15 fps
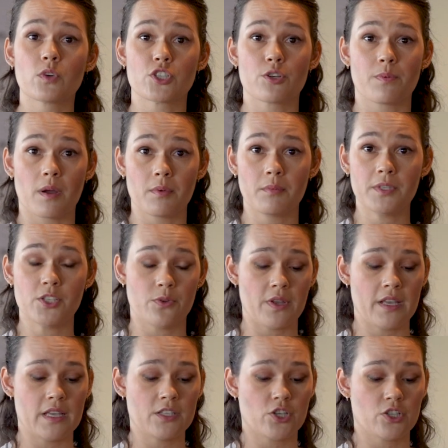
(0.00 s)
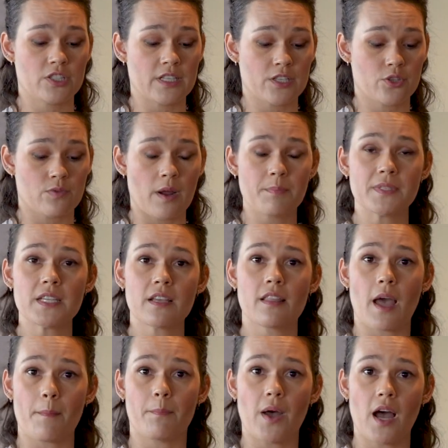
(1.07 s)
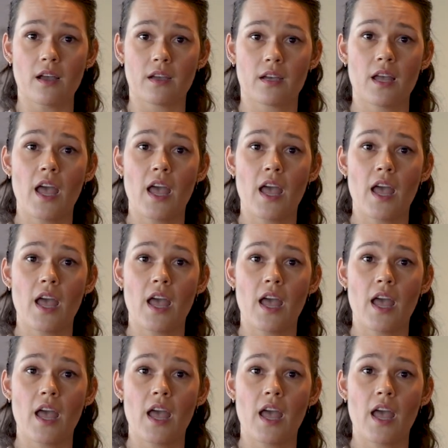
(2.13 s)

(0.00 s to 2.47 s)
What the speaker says: what you're probably doing is you're disrupting that puck